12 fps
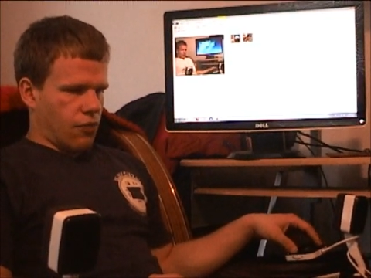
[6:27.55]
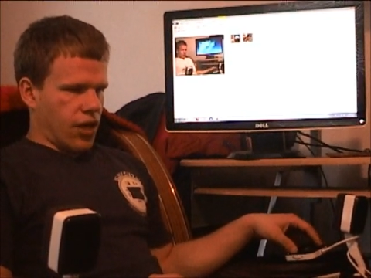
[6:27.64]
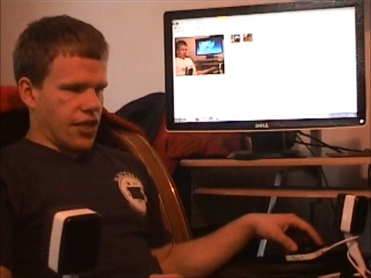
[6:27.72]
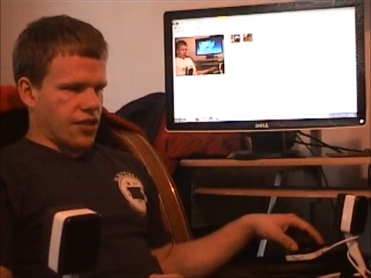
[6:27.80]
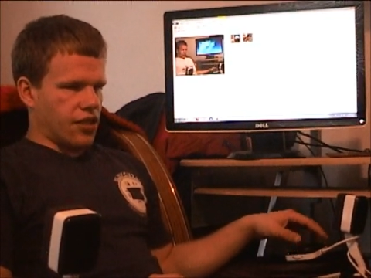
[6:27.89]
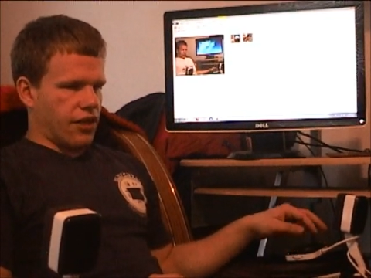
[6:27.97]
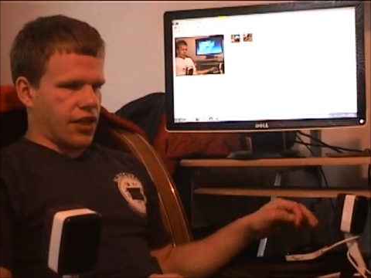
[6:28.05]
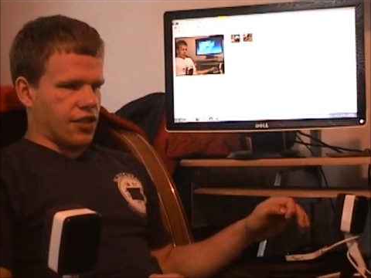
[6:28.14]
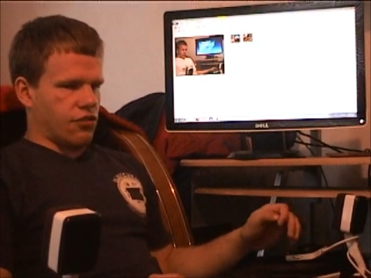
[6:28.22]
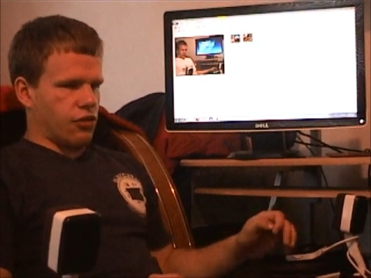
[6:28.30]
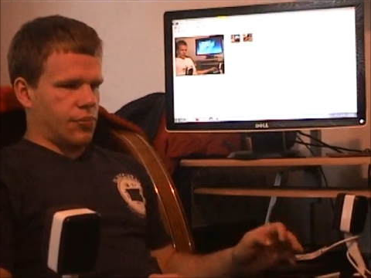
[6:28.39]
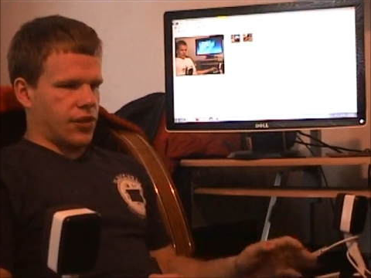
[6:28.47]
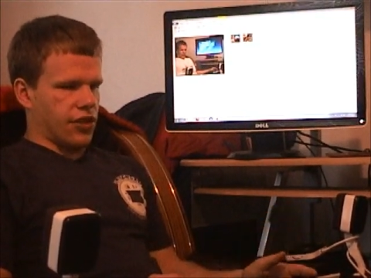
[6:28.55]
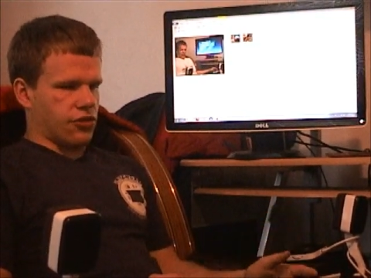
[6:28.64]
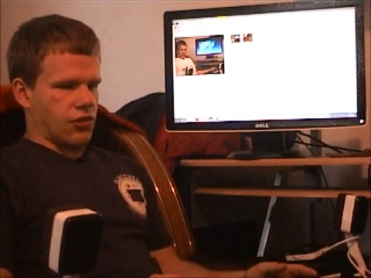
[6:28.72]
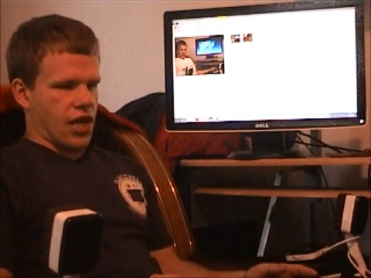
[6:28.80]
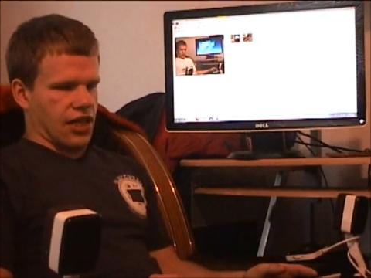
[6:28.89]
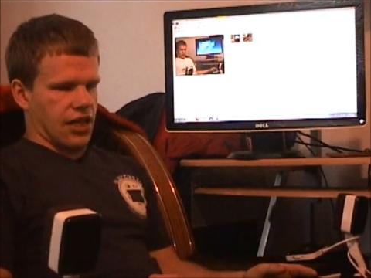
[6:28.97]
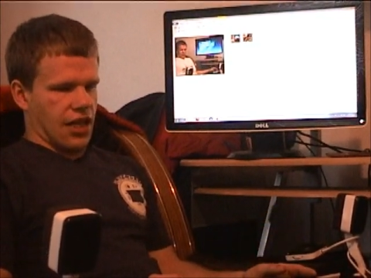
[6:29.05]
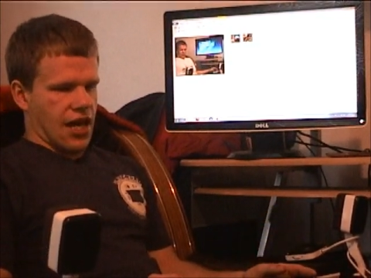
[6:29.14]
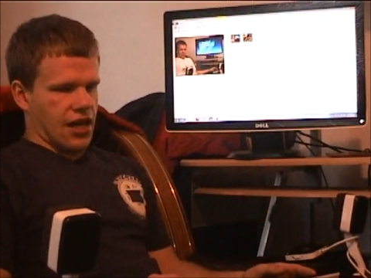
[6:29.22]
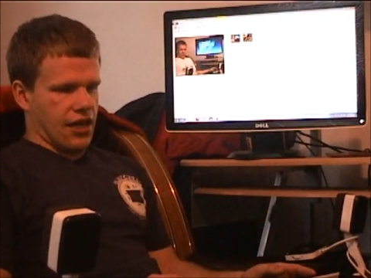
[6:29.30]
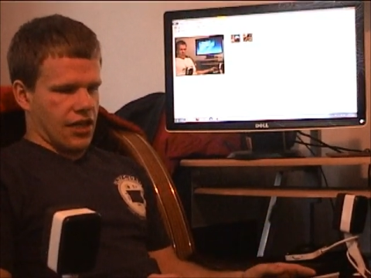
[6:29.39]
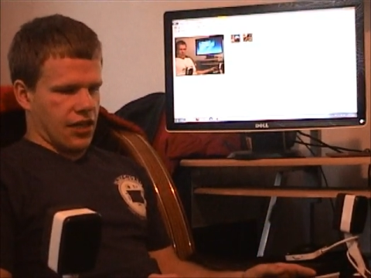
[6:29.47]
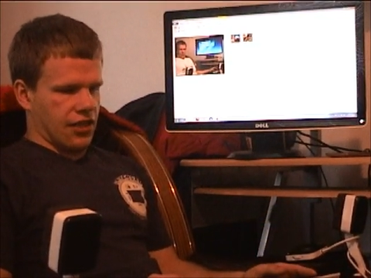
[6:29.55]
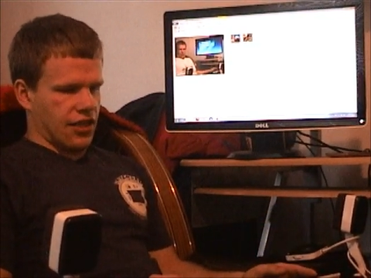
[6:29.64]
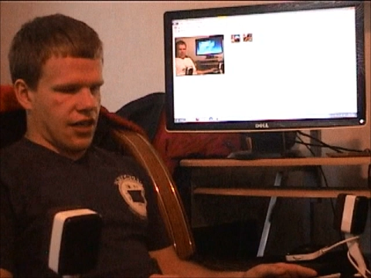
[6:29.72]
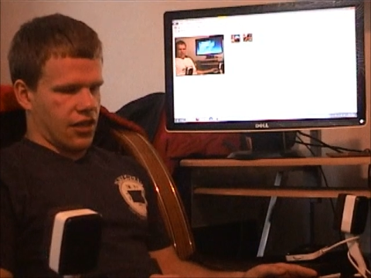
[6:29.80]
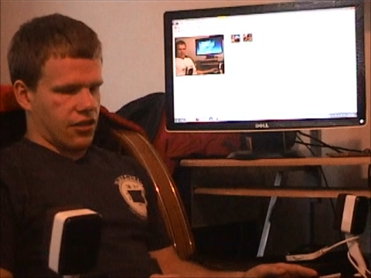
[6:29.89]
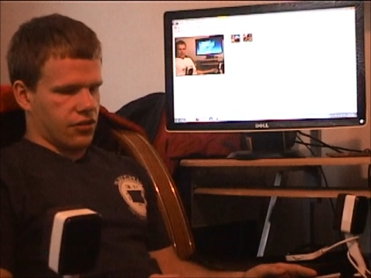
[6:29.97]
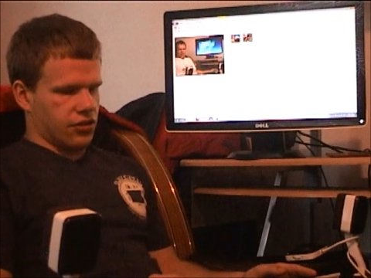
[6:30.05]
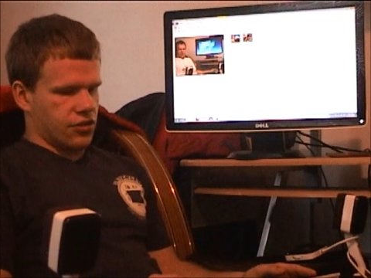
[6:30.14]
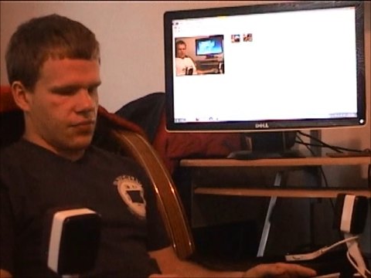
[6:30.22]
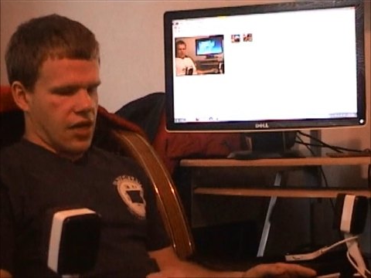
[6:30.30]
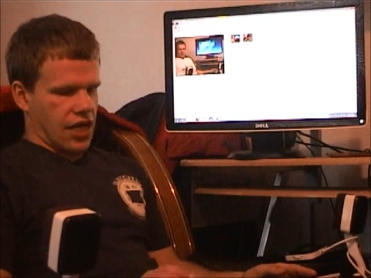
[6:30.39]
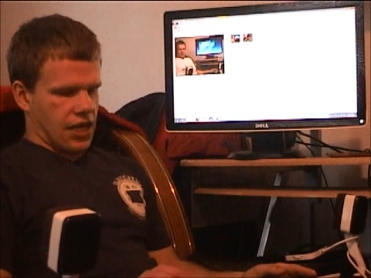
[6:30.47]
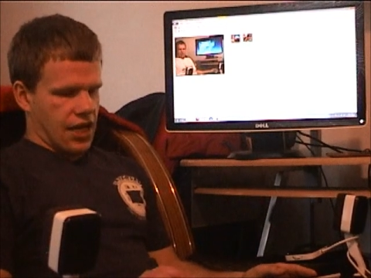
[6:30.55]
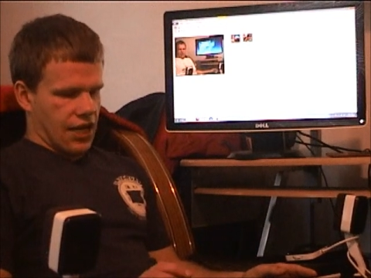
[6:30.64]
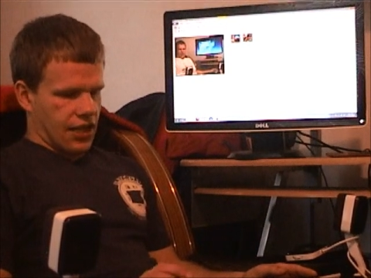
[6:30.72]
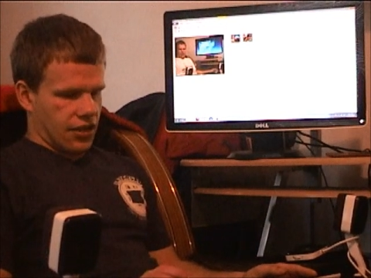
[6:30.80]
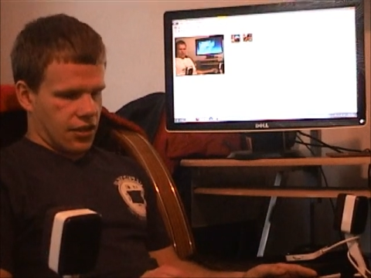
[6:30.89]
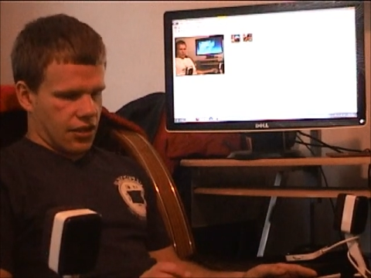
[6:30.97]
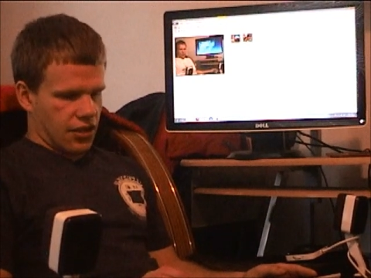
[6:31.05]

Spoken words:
wait till I get to a place where I can edit it and then I'll make an edit.